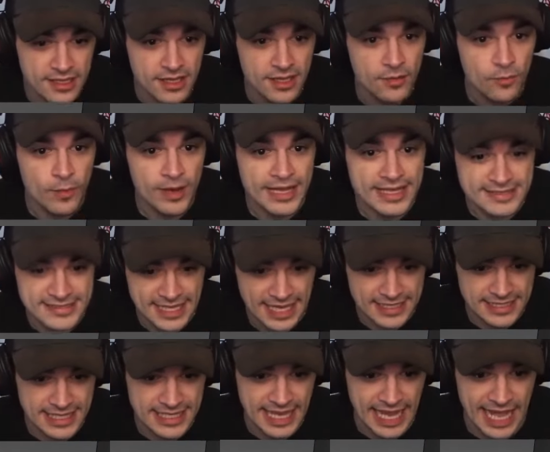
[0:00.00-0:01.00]
Wait, is that
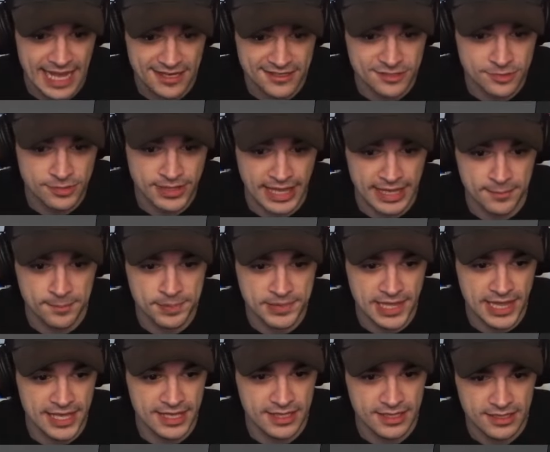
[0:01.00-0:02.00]
like actual
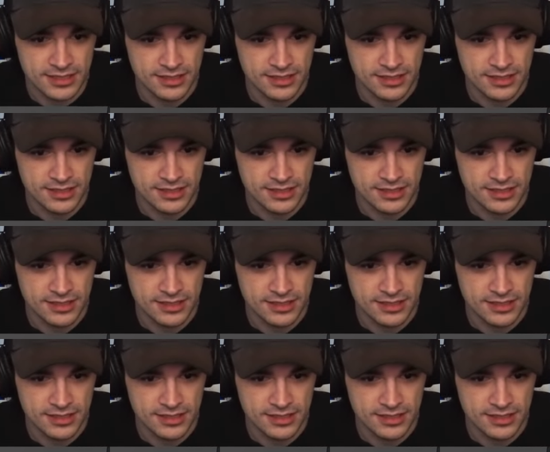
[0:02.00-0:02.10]
gameplay?